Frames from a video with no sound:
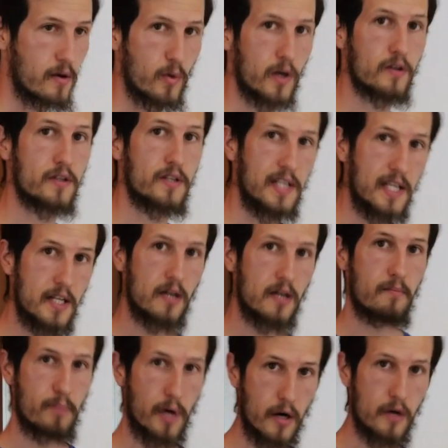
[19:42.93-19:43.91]
We're
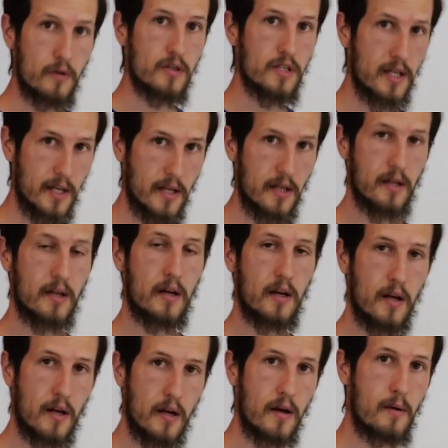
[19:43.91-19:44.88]
decomposing
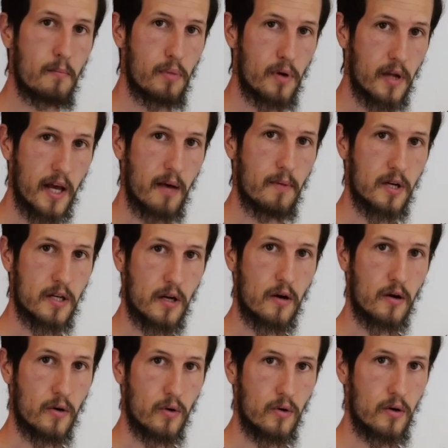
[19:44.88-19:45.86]
plant
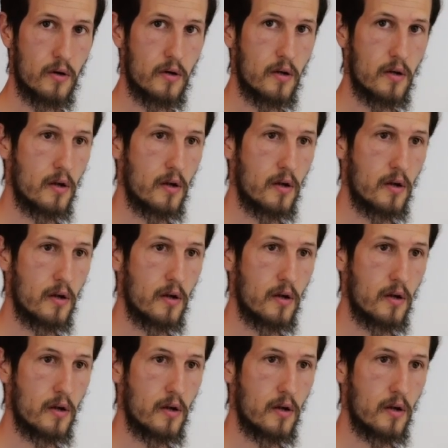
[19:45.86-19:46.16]
material,